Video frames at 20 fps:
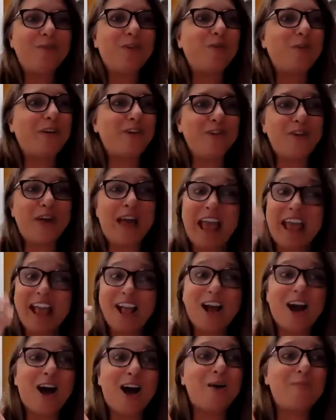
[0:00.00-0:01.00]
When you hang
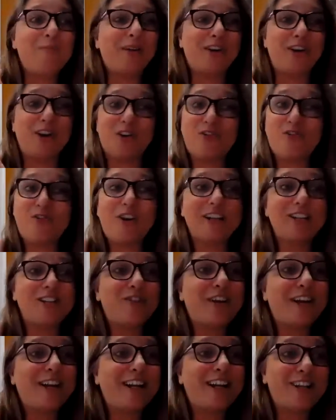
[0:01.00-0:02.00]
up and you're
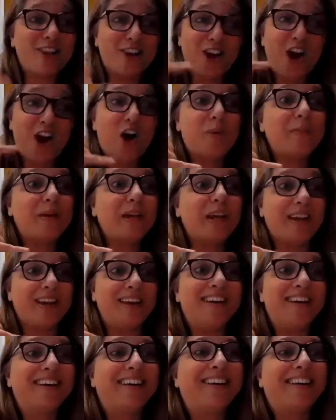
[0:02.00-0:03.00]
frustrated, you call
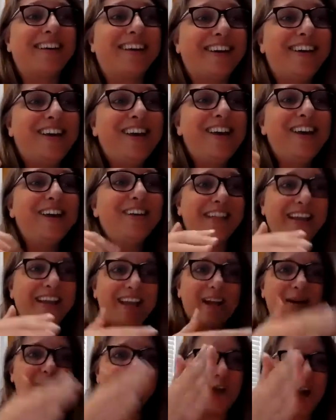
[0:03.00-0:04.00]
me. Like,
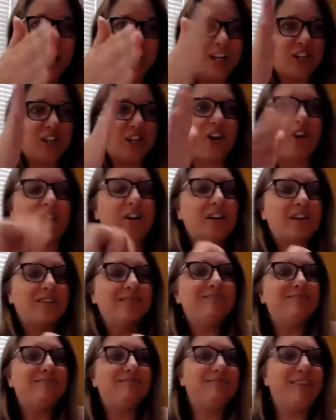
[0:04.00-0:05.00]
and I'm talking to Sharon
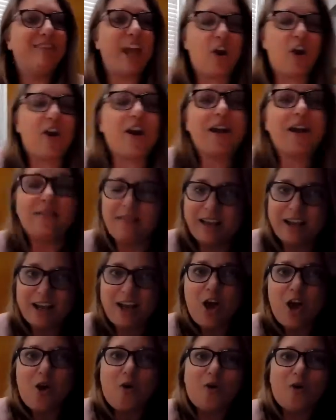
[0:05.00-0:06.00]
and Carrie, like,
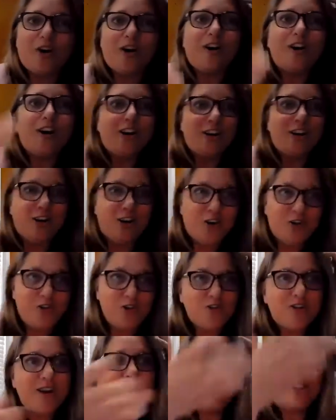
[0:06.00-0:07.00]
or
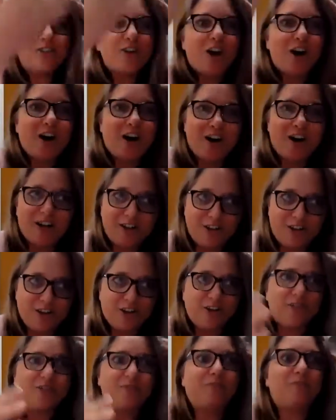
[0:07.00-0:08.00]
you guys call
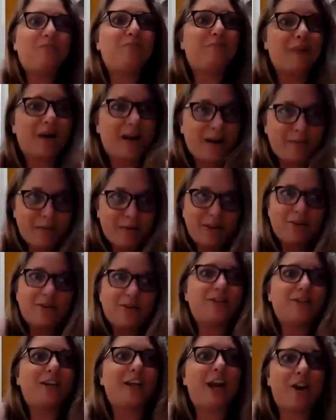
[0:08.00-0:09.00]
Bobby
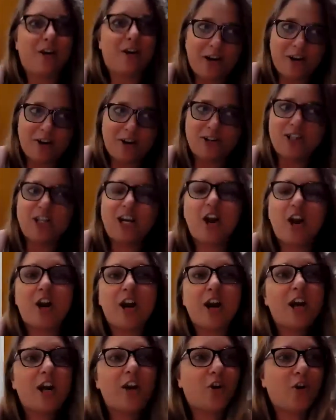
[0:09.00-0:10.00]
or Carrie or
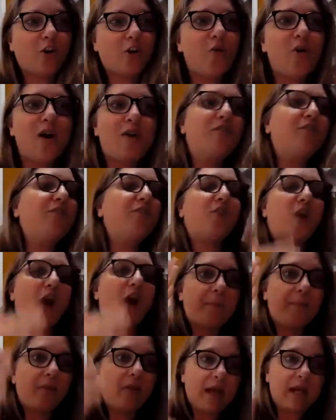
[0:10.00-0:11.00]
Sharon or whoever your
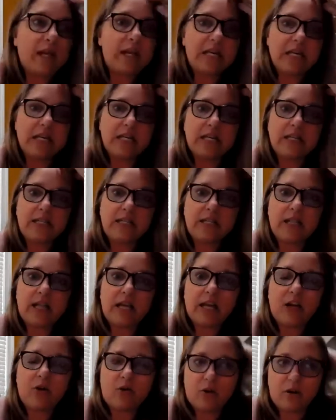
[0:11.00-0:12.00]
upline is,
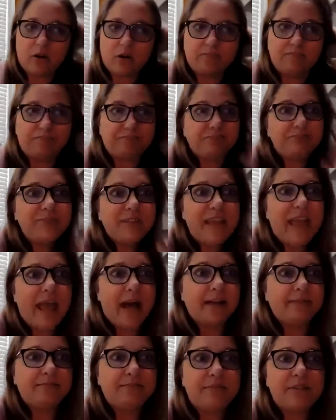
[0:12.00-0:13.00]
like, or yeah.
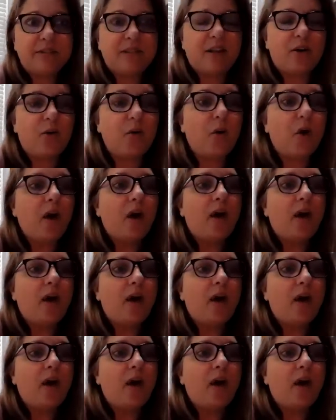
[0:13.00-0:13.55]
So